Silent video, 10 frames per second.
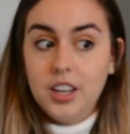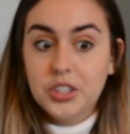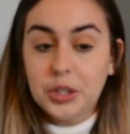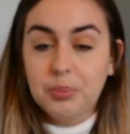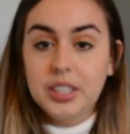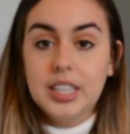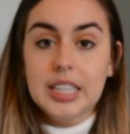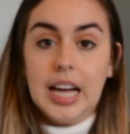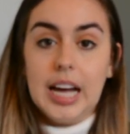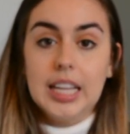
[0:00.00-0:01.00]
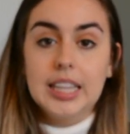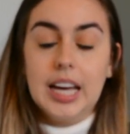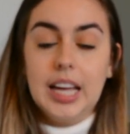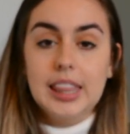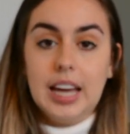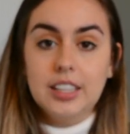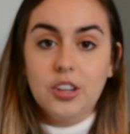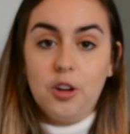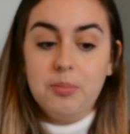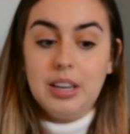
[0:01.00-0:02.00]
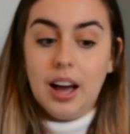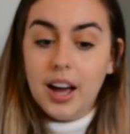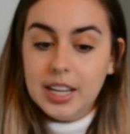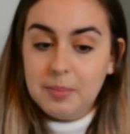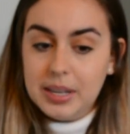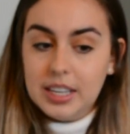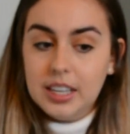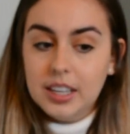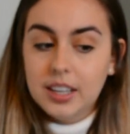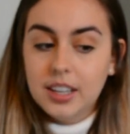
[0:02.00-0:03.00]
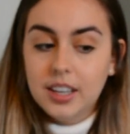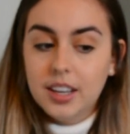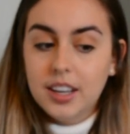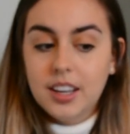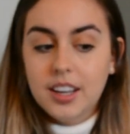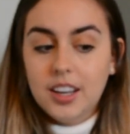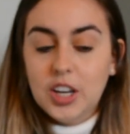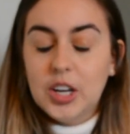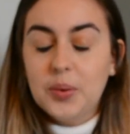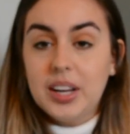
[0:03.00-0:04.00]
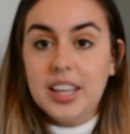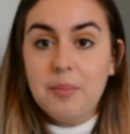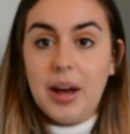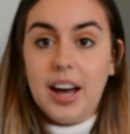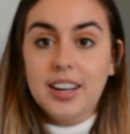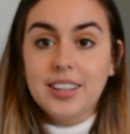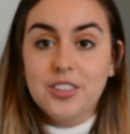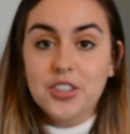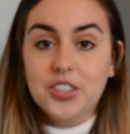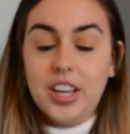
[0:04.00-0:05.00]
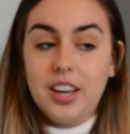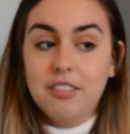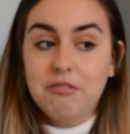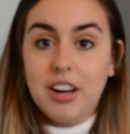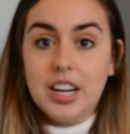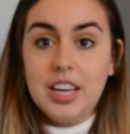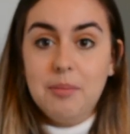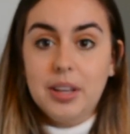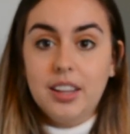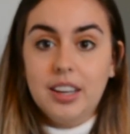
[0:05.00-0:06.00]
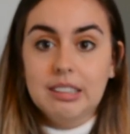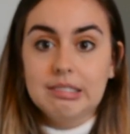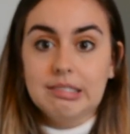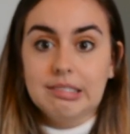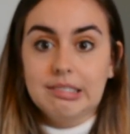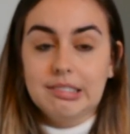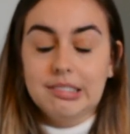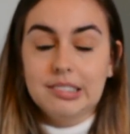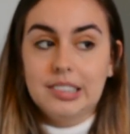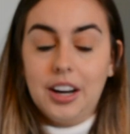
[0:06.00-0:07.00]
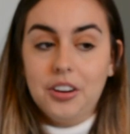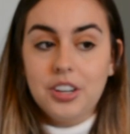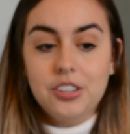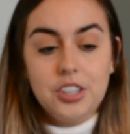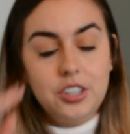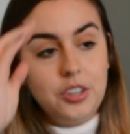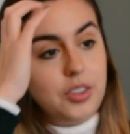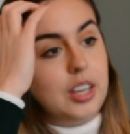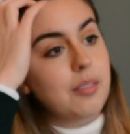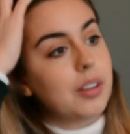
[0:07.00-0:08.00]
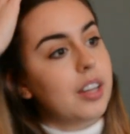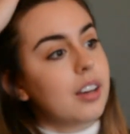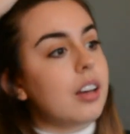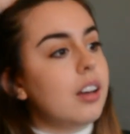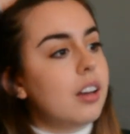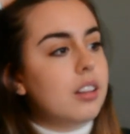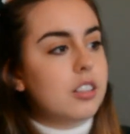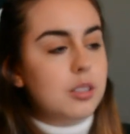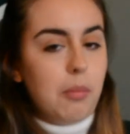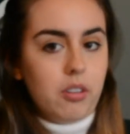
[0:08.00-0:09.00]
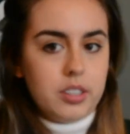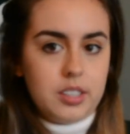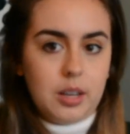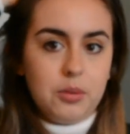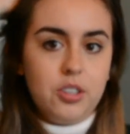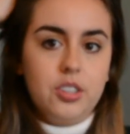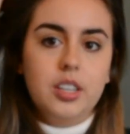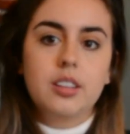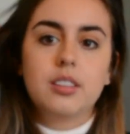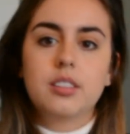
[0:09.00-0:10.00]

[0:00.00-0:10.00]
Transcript: So I'm really glad that that is all behind me. When I think back, it's just like funny, but like kind of cringy too, thinking about like the smallest thing would just like